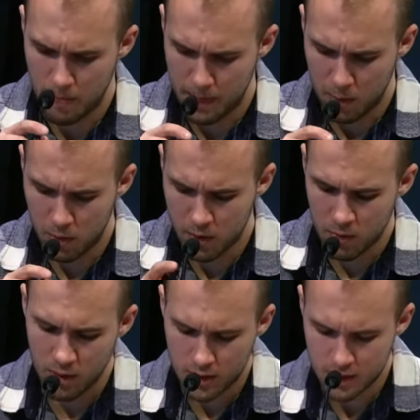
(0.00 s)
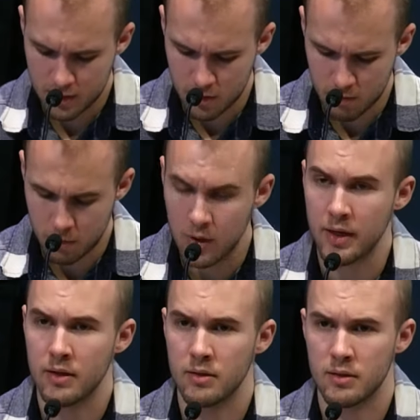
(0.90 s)
What I wanted to
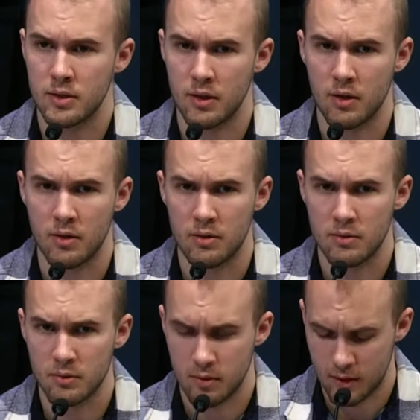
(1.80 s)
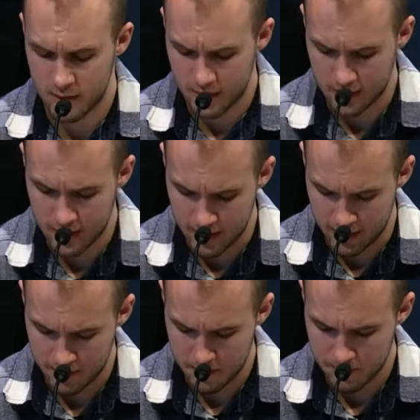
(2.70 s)
bring to y'all
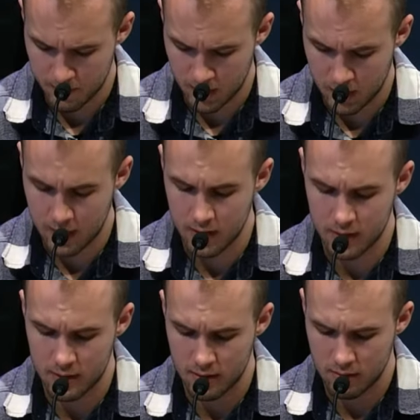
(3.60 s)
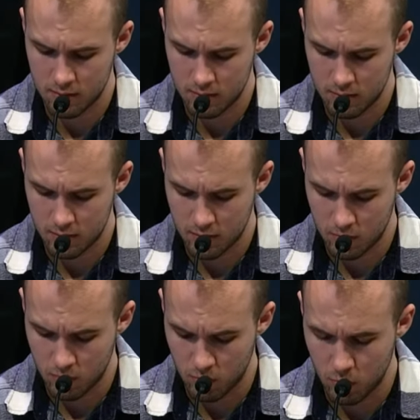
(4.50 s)
today is
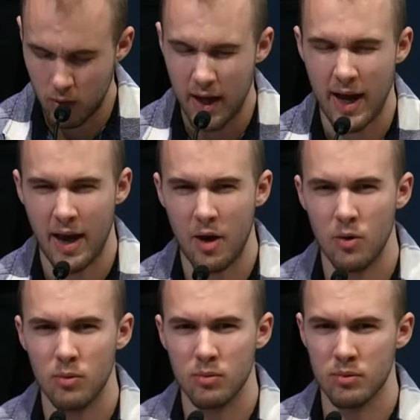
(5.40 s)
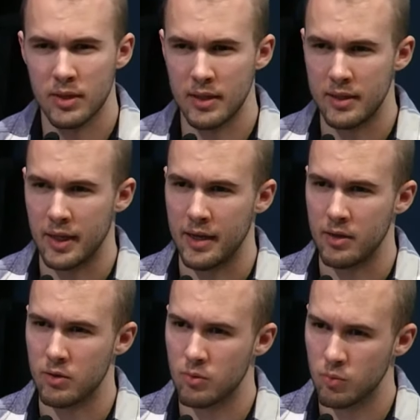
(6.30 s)
how did
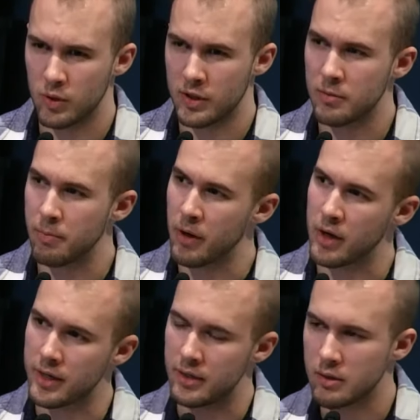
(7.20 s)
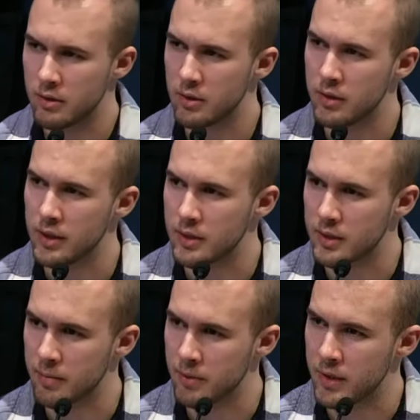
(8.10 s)
Daniel respond to this
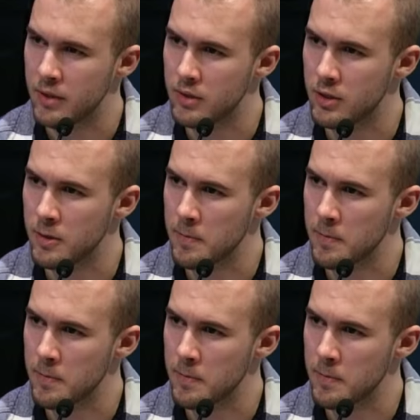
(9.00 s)
temptation?